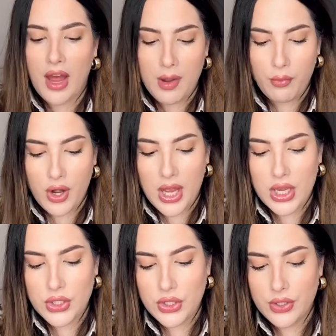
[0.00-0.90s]

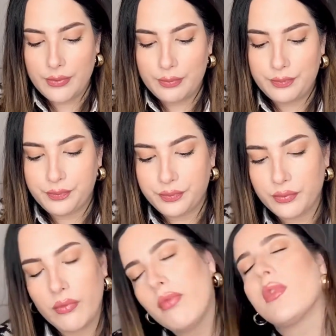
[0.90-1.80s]
brush
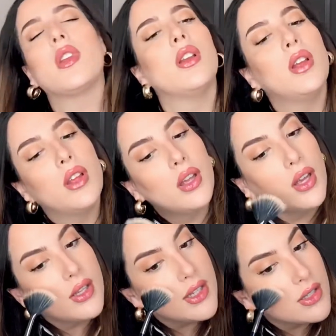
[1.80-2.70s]
and
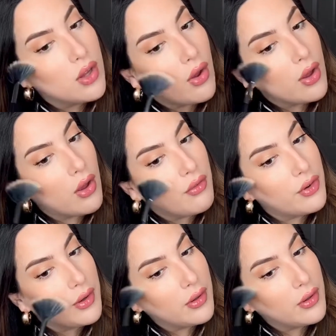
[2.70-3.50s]
just going over